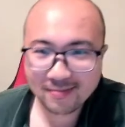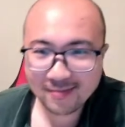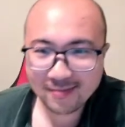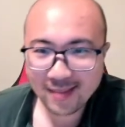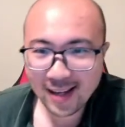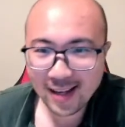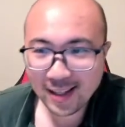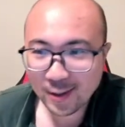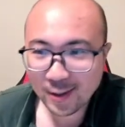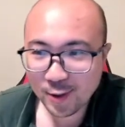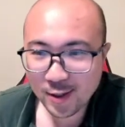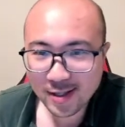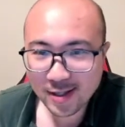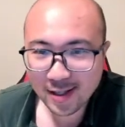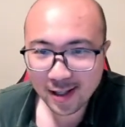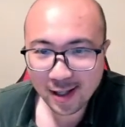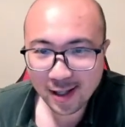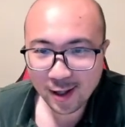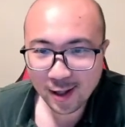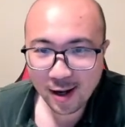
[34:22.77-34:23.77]

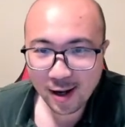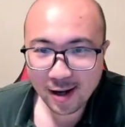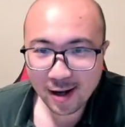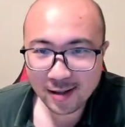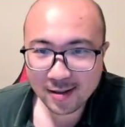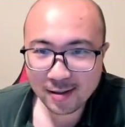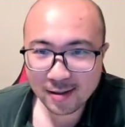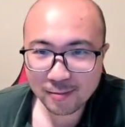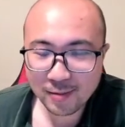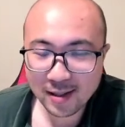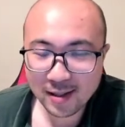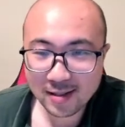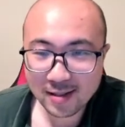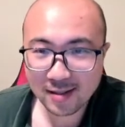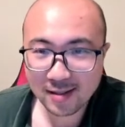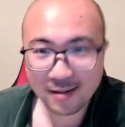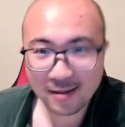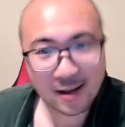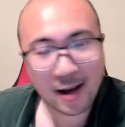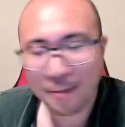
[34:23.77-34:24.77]
interested or not, but
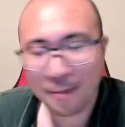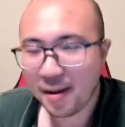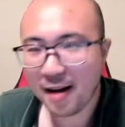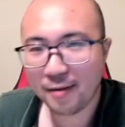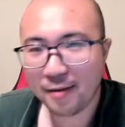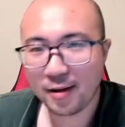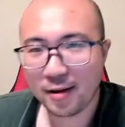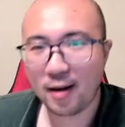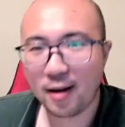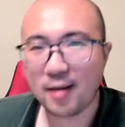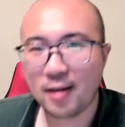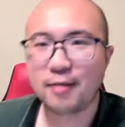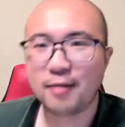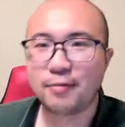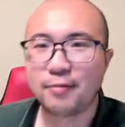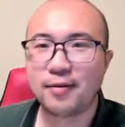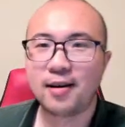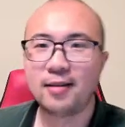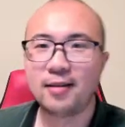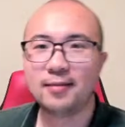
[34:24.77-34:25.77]
I'm having a lot of
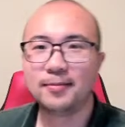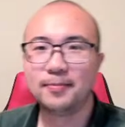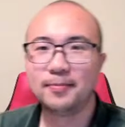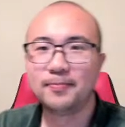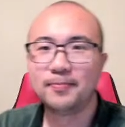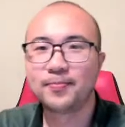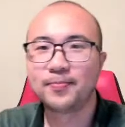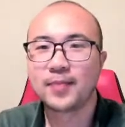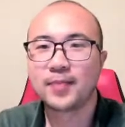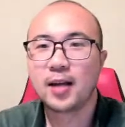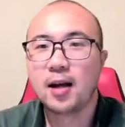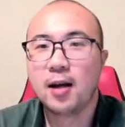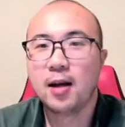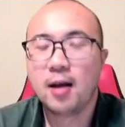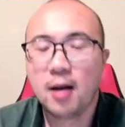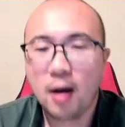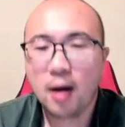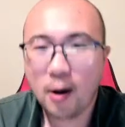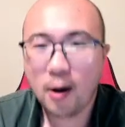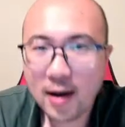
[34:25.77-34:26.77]
fun.
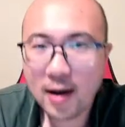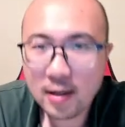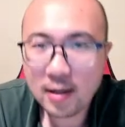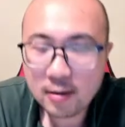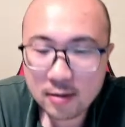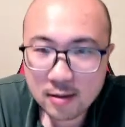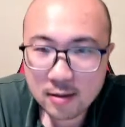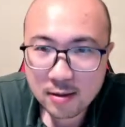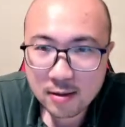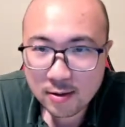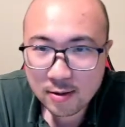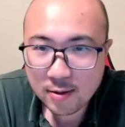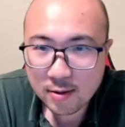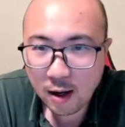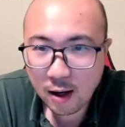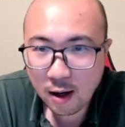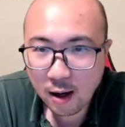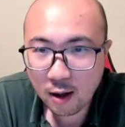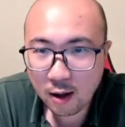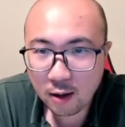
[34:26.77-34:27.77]
All right.
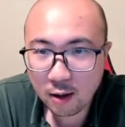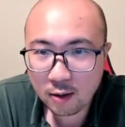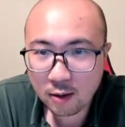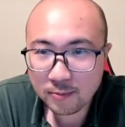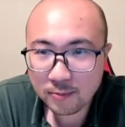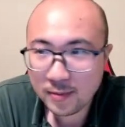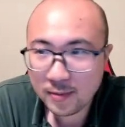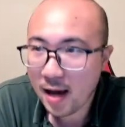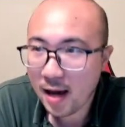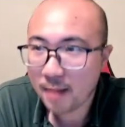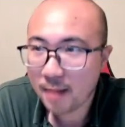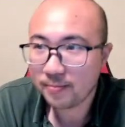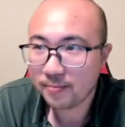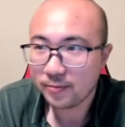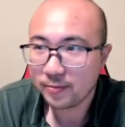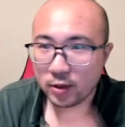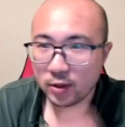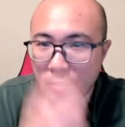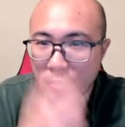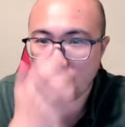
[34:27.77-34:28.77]
So yeah,
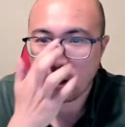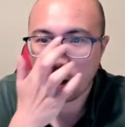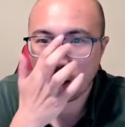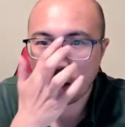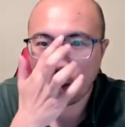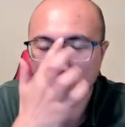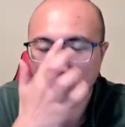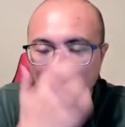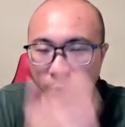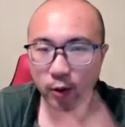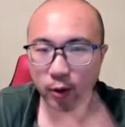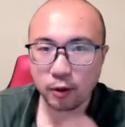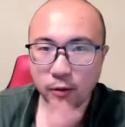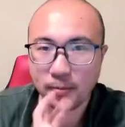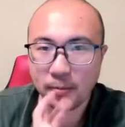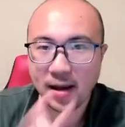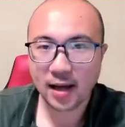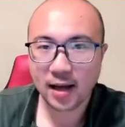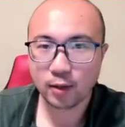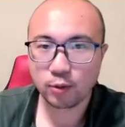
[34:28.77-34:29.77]
tomorrow we will go
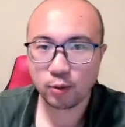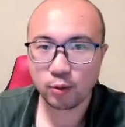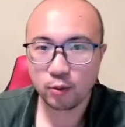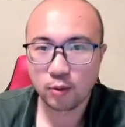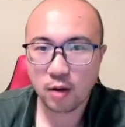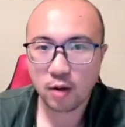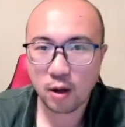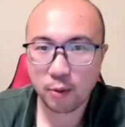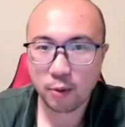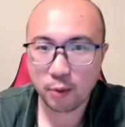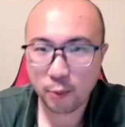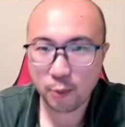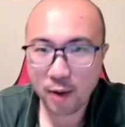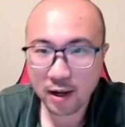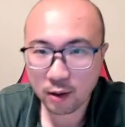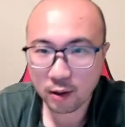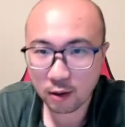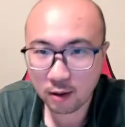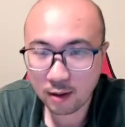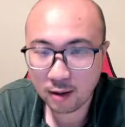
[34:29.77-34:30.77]
back to our
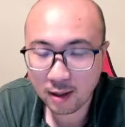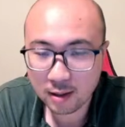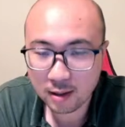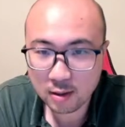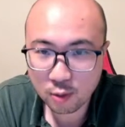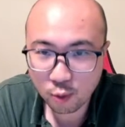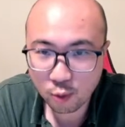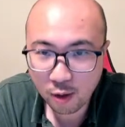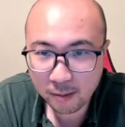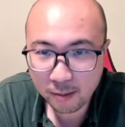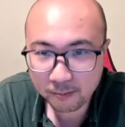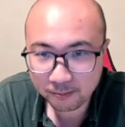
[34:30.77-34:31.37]
regular like stream.